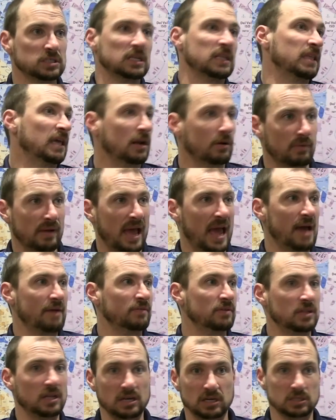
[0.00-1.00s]
So if they don't have
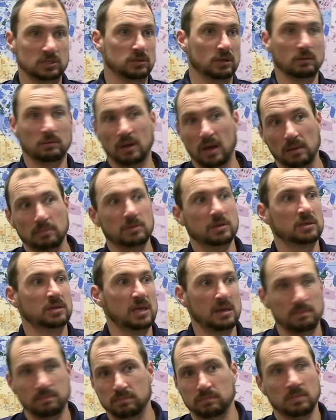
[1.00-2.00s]
it, they're just like, well, I'm
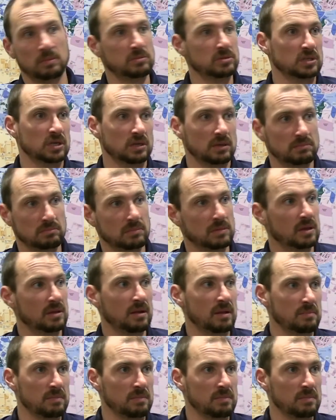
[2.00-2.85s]
just going to.